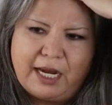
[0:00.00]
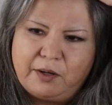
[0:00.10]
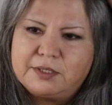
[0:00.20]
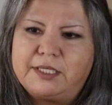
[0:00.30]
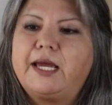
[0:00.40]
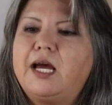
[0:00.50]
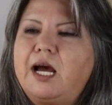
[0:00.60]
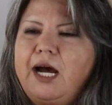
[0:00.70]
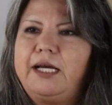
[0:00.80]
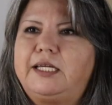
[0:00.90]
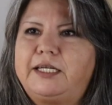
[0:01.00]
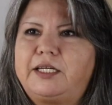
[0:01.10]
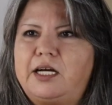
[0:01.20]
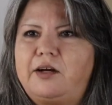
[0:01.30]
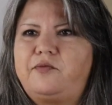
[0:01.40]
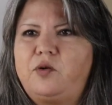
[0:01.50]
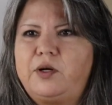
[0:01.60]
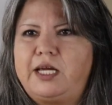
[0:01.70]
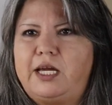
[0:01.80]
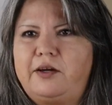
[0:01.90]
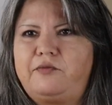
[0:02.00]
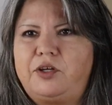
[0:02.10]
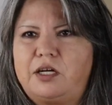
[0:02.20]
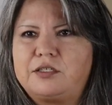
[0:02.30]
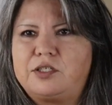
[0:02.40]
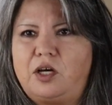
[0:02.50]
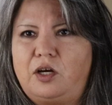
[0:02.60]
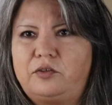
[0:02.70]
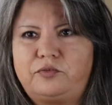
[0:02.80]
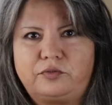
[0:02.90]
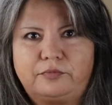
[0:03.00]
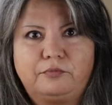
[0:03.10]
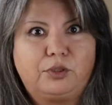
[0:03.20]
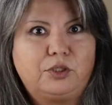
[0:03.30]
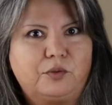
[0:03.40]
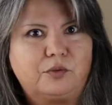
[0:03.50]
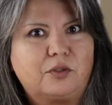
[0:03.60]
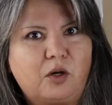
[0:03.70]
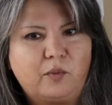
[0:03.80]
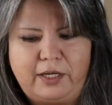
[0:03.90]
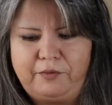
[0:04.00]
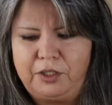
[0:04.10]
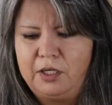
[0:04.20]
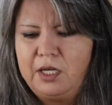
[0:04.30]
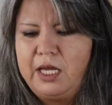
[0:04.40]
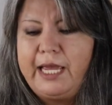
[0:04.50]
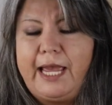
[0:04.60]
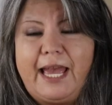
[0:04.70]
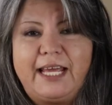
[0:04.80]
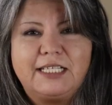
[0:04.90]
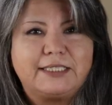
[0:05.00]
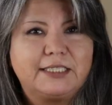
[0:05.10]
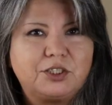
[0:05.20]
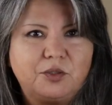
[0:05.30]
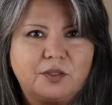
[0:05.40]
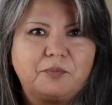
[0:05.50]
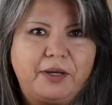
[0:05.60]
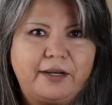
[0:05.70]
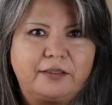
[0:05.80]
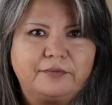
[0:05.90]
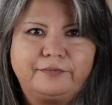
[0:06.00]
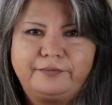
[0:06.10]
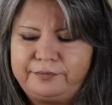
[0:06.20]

I would say, I'd like uh, four and a half yards of blue or whatever. And it tells you on the pattern.